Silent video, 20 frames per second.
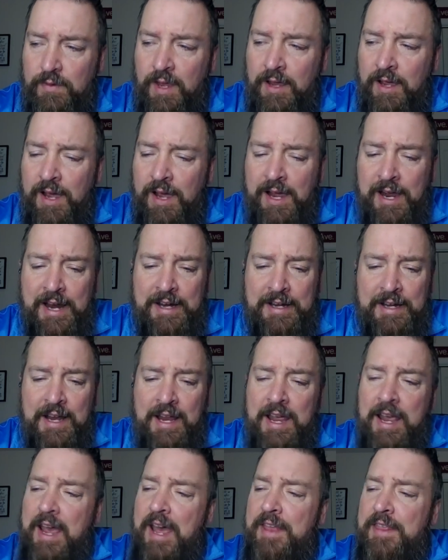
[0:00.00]
All right,
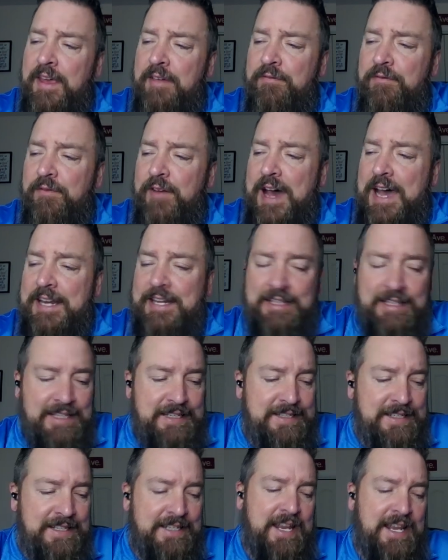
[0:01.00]
and then finally
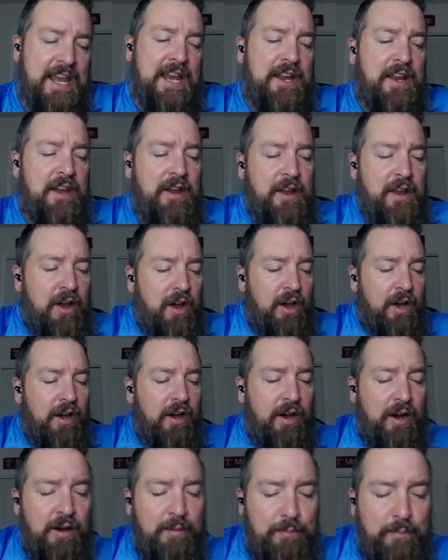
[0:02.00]
today,
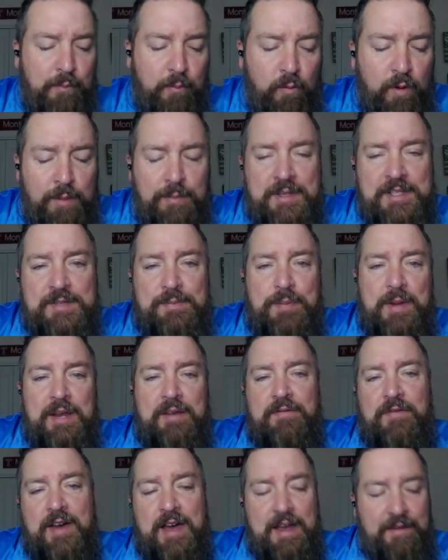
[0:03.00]
our Women's
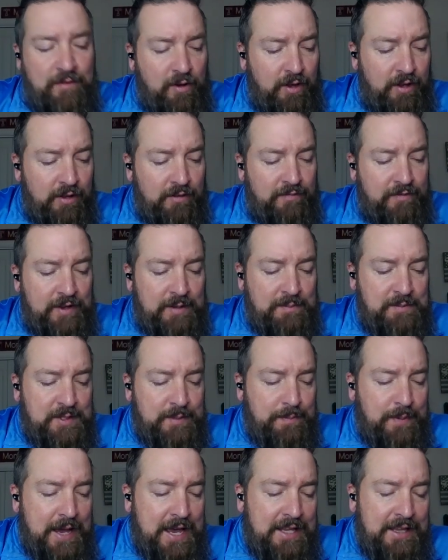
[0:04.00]
Big 5 Hall of Fame
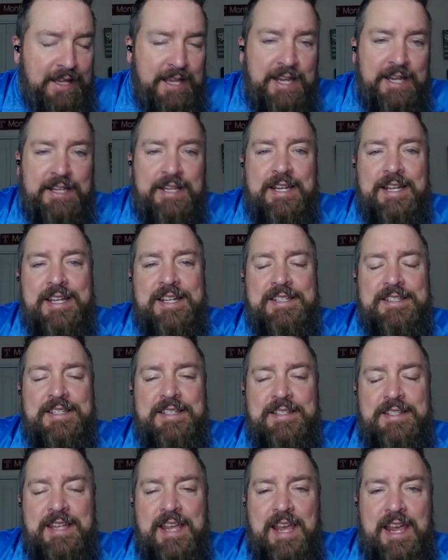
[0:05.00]
Spotlight.
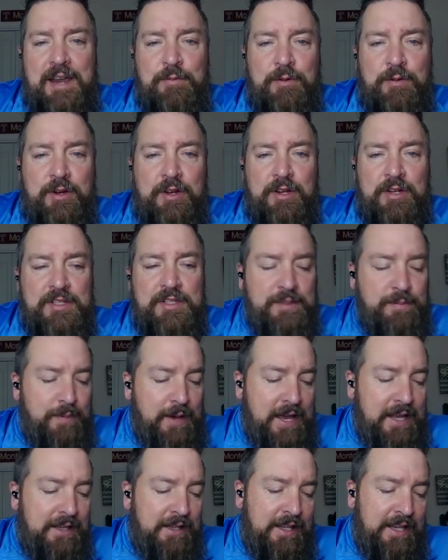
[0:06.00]
Today we're going to
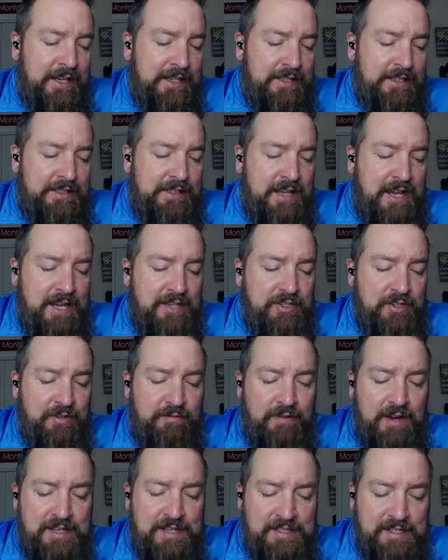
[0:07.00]
spotlight Natasha
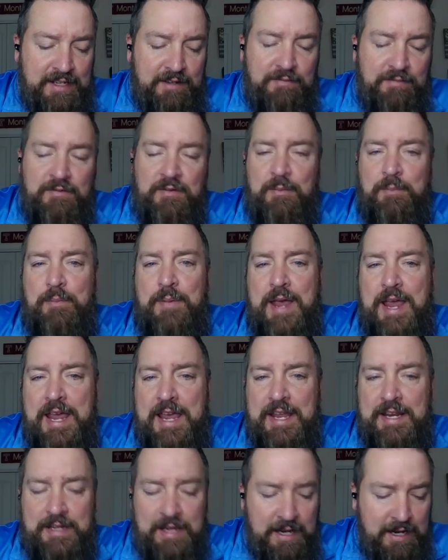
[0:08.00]
Rezek from
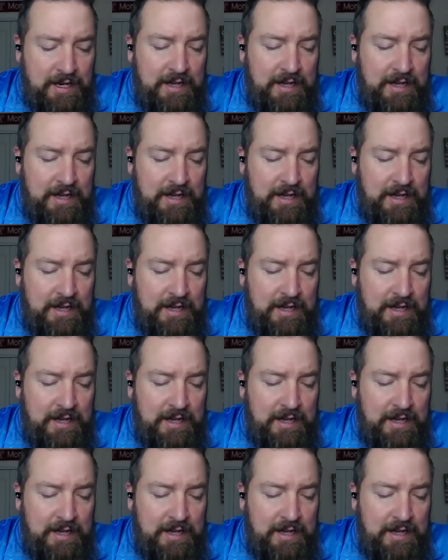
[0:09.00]
Penn.